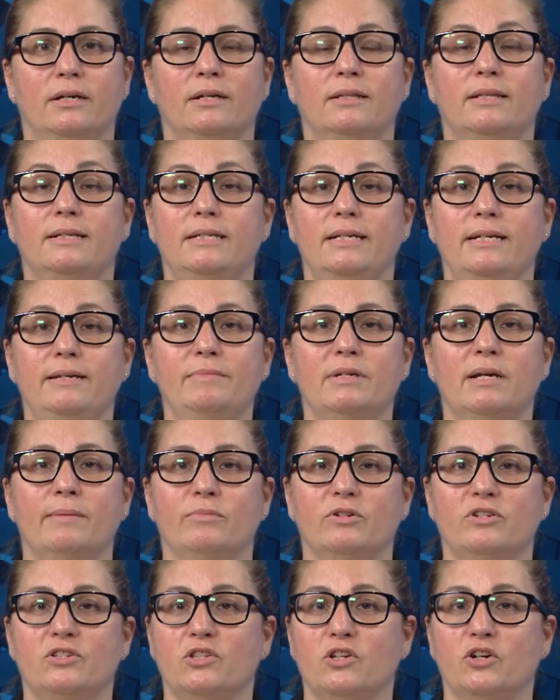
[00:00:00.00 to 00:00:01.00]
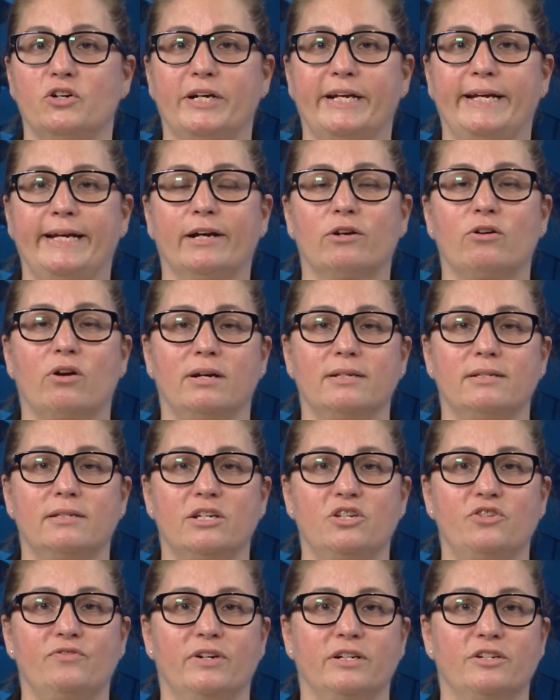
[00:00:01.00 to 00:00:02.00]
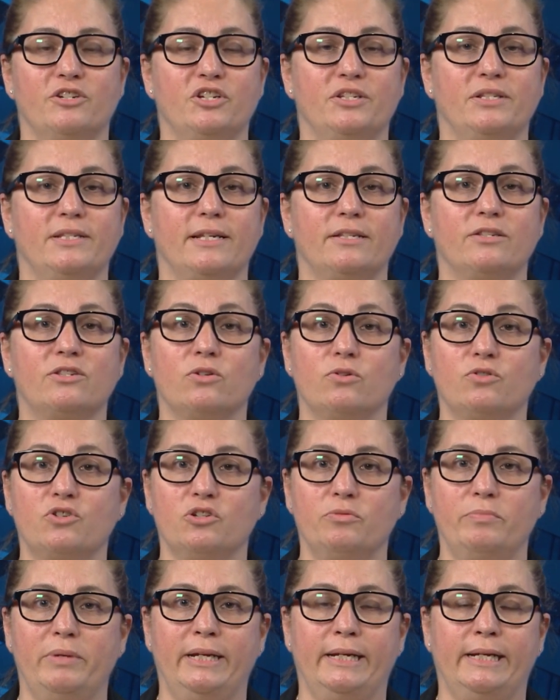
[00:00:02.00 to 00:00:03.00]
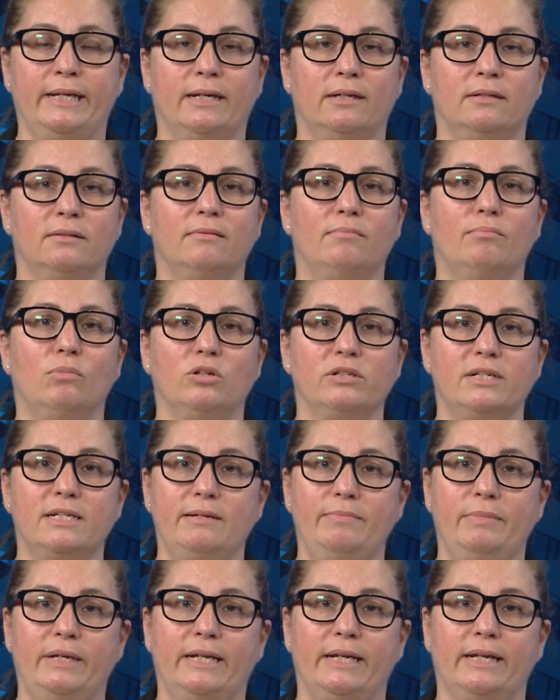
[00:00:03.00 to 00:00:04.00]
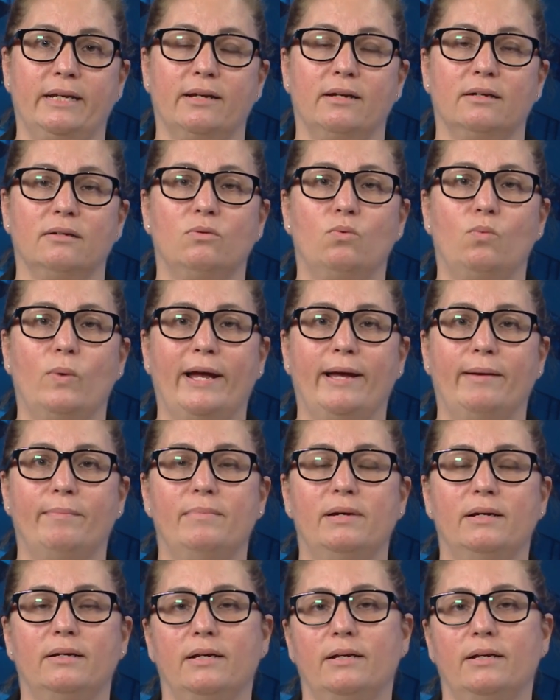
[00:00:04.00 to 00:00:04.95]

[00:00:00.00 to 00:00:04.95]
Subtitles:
The team numbers 30 across such functions as social media, multimedia, web,